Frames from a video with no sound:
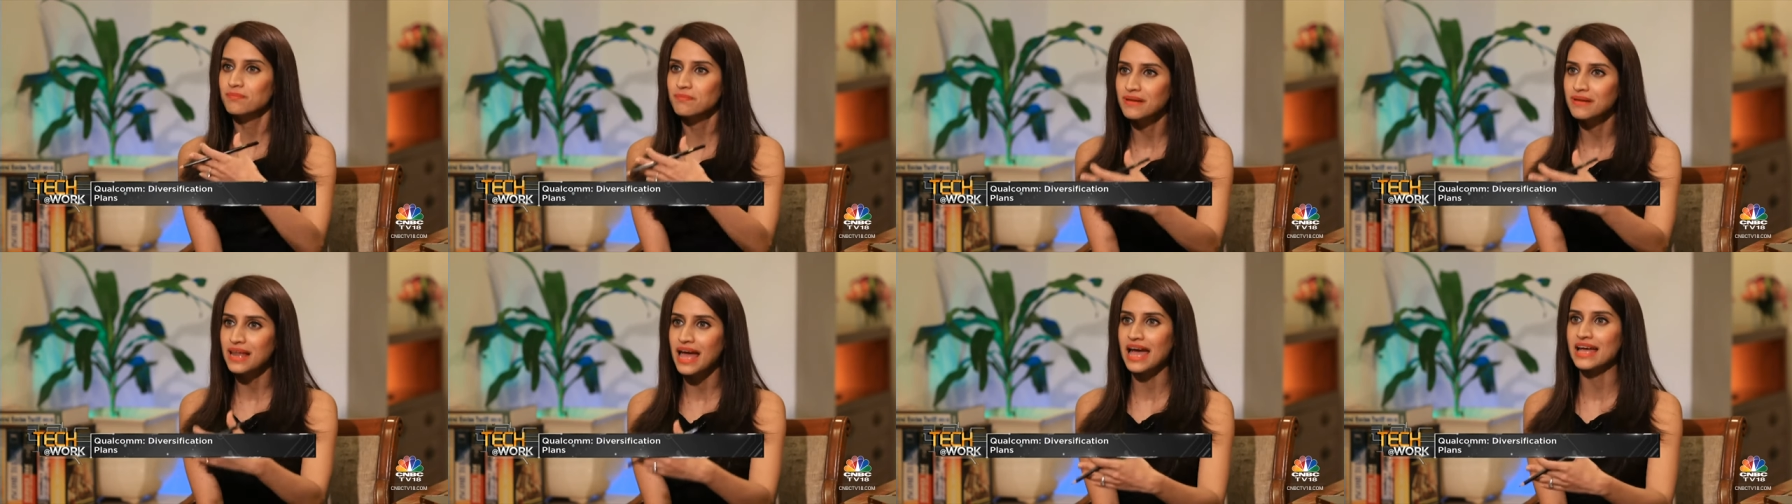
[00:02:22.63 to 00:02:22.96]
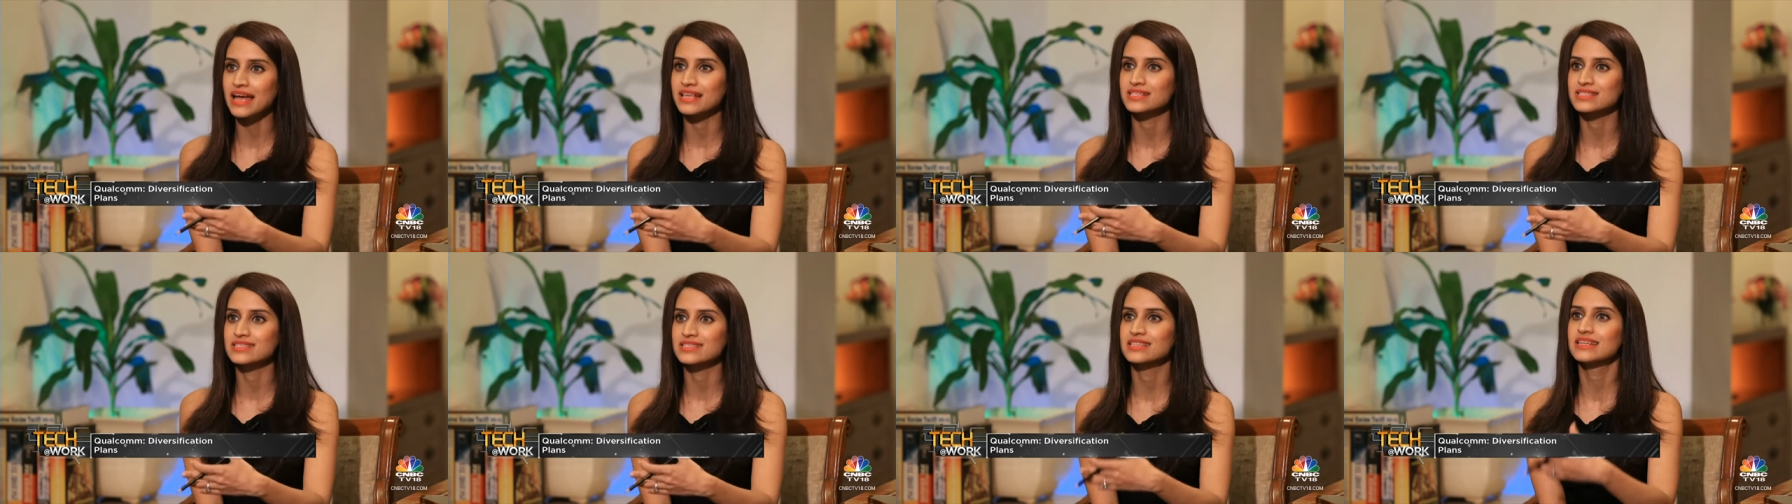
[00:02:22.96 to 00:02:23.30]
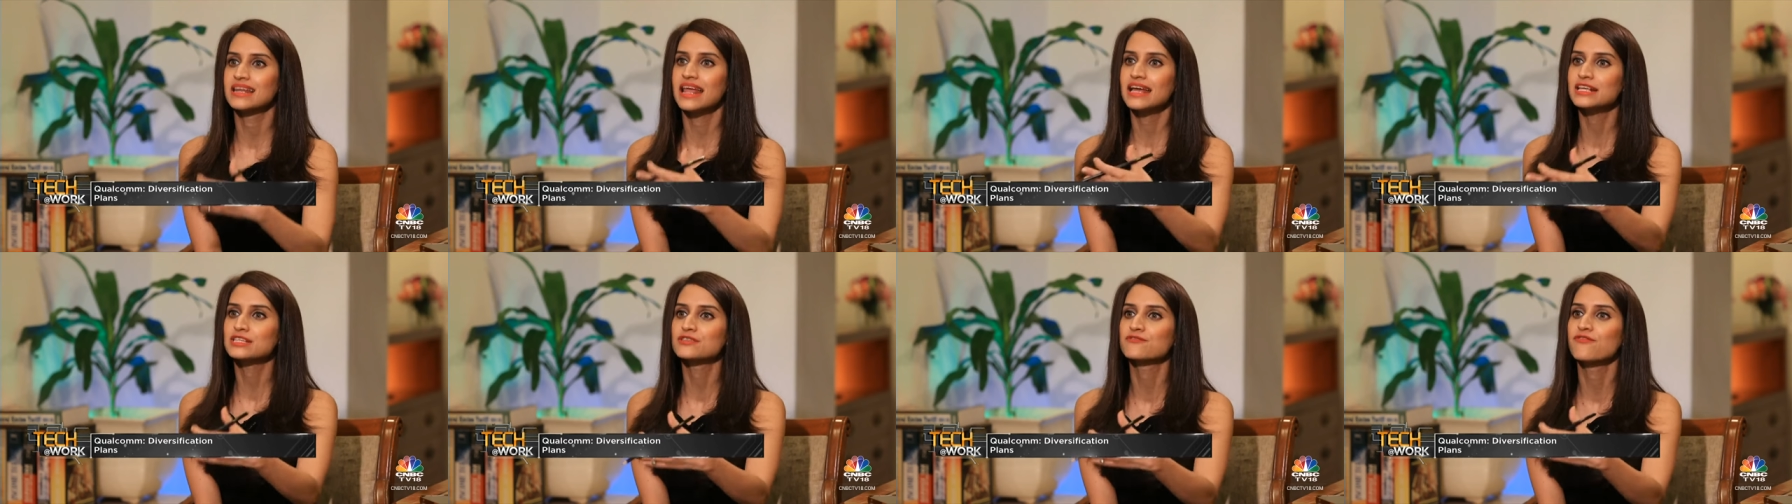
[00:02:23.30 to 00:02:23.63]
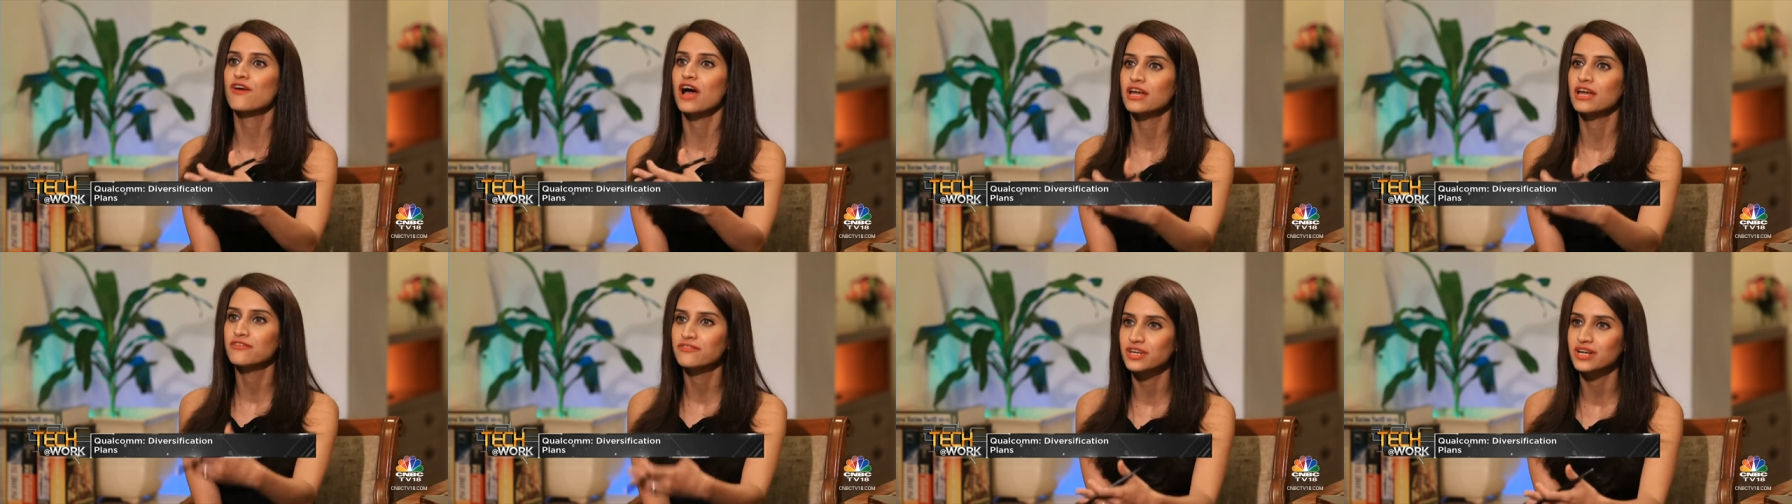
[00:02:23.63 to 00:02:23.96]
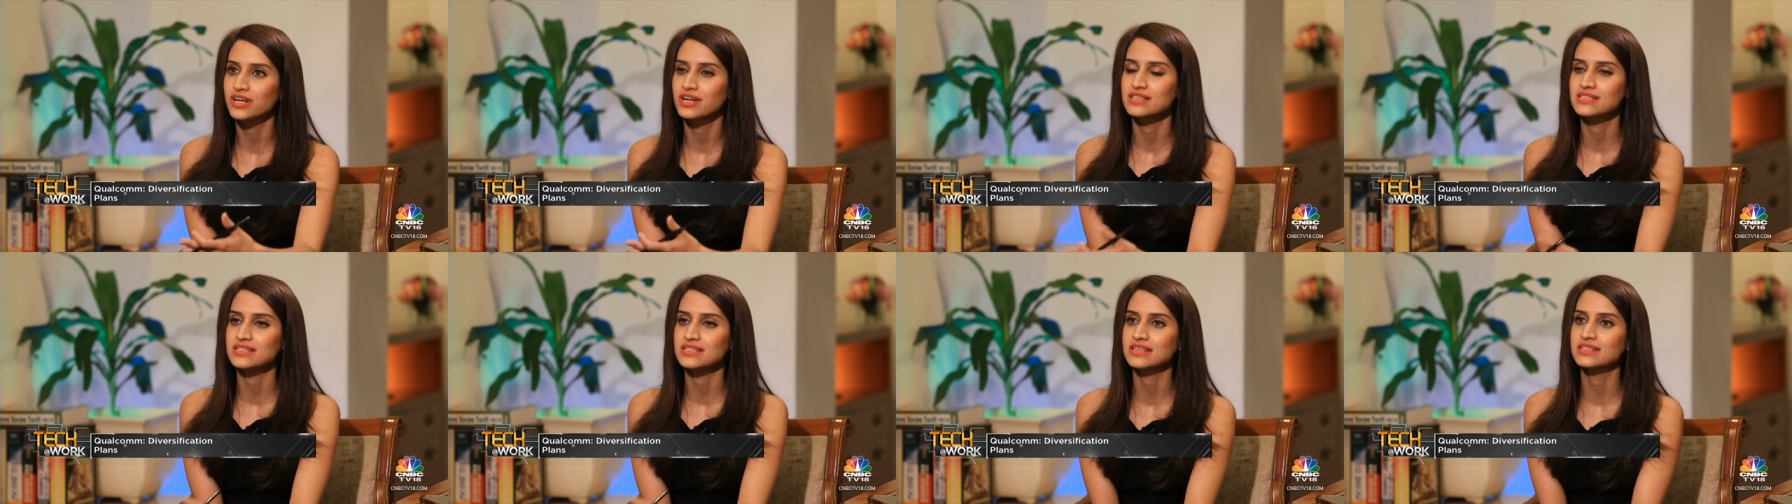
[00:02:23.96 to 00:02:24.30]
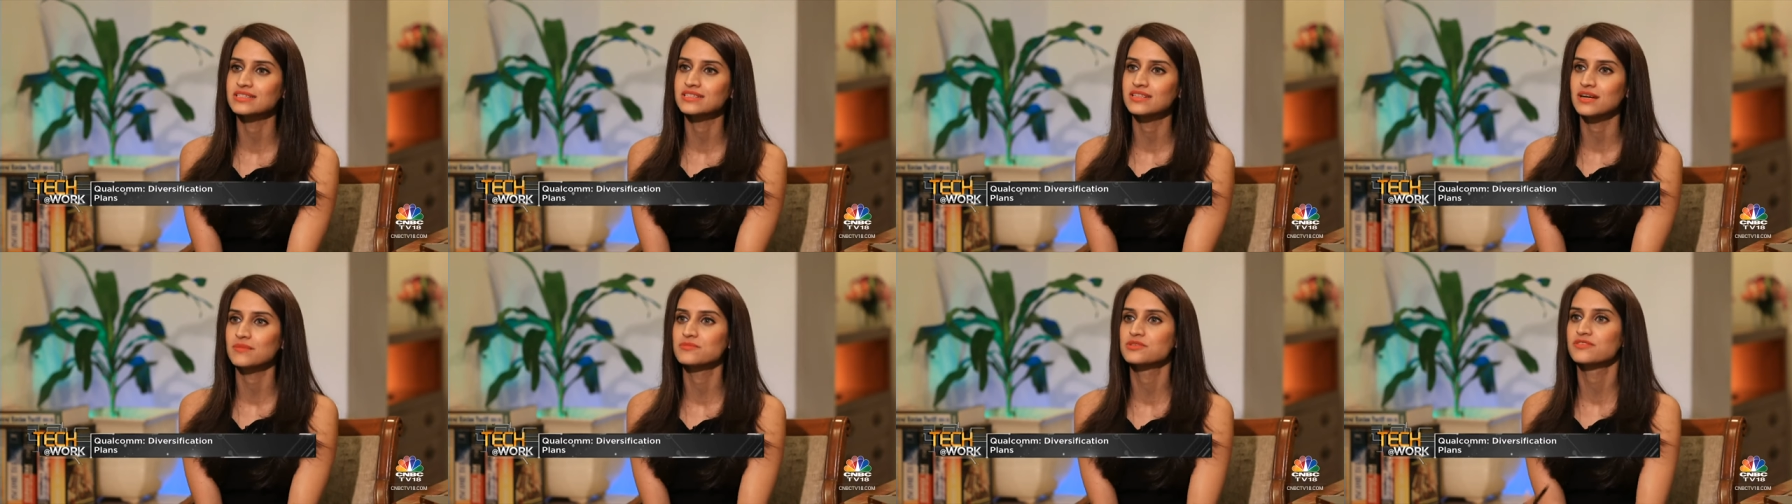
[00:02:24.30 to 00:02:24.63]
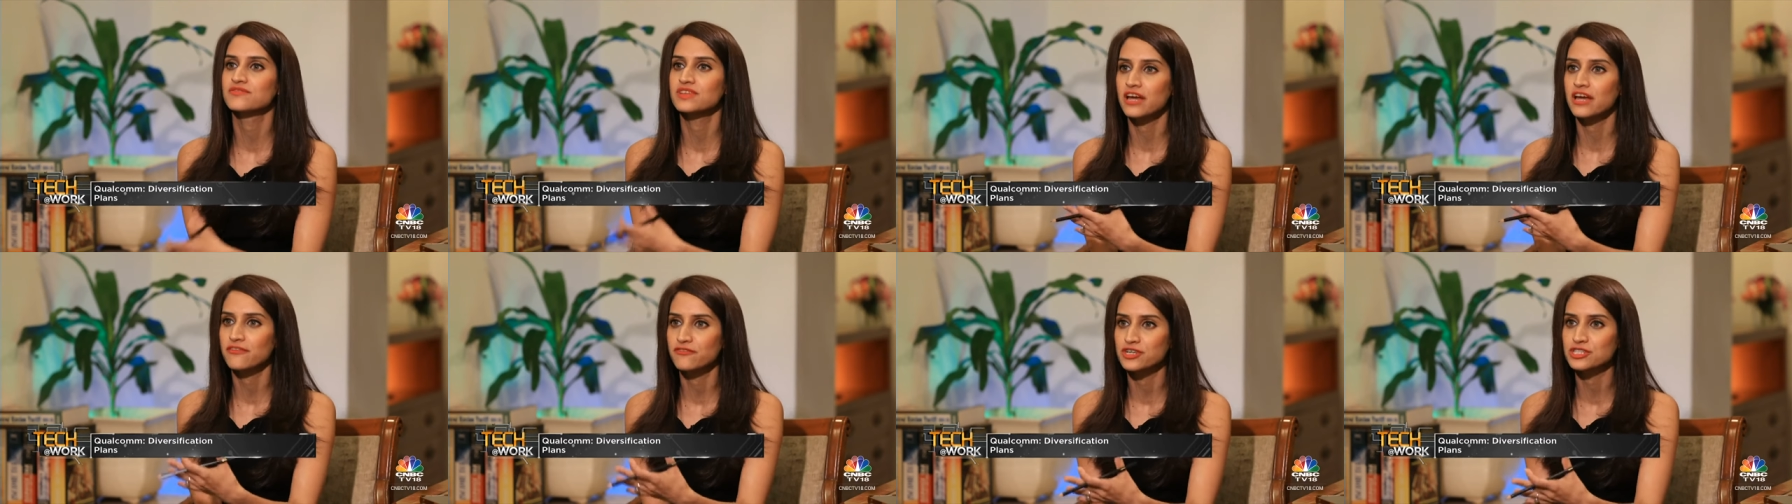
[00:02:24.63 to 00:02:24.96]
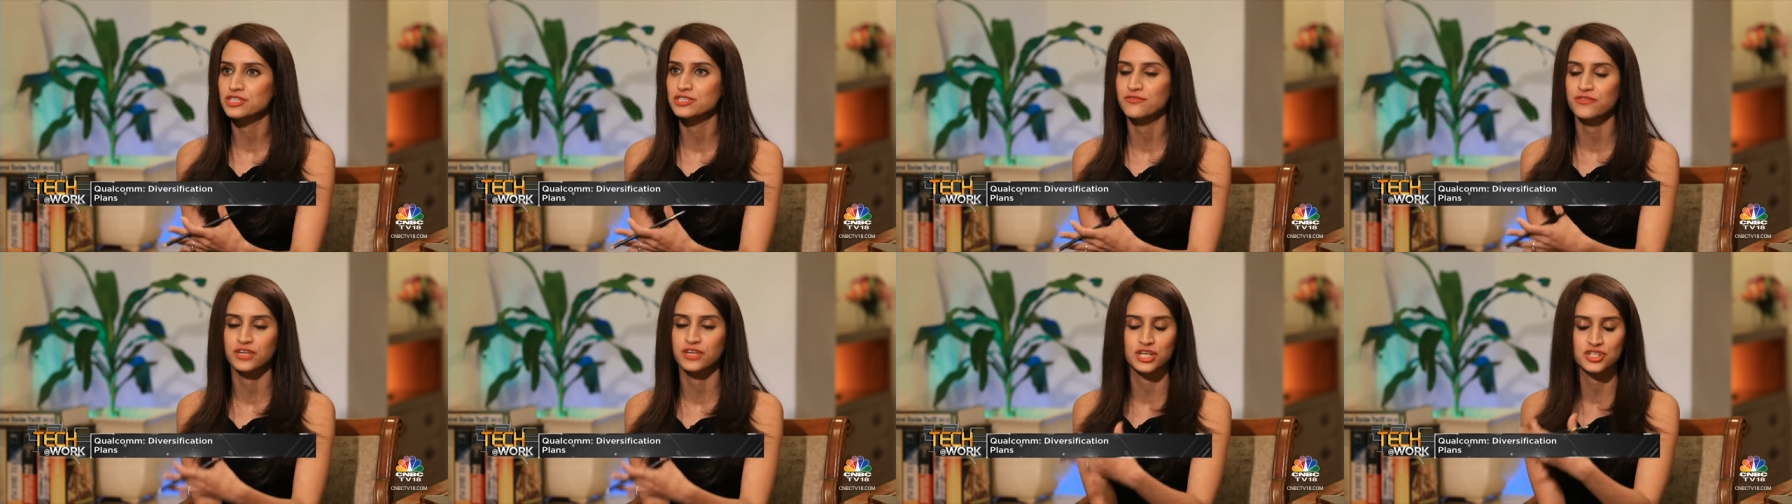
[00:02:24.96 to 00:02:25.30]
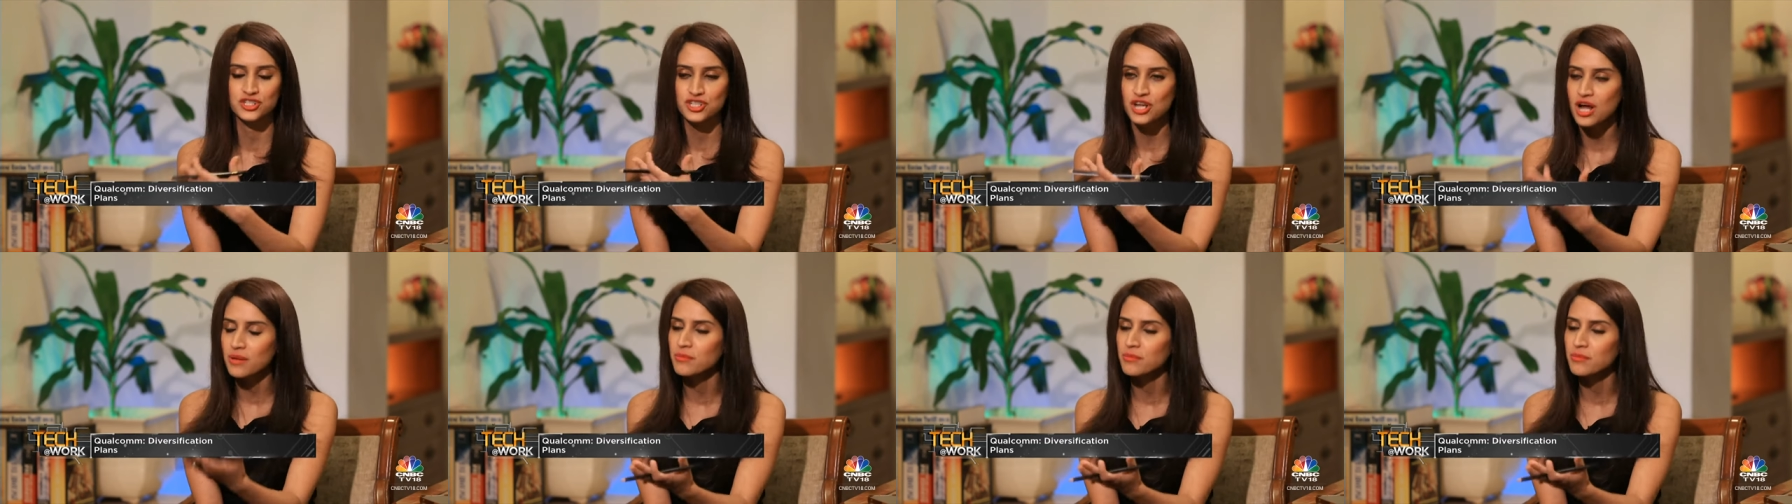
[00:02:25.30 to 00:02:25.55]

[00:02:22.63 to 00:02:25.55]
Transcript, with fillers: plans the next five years in terms of diversification?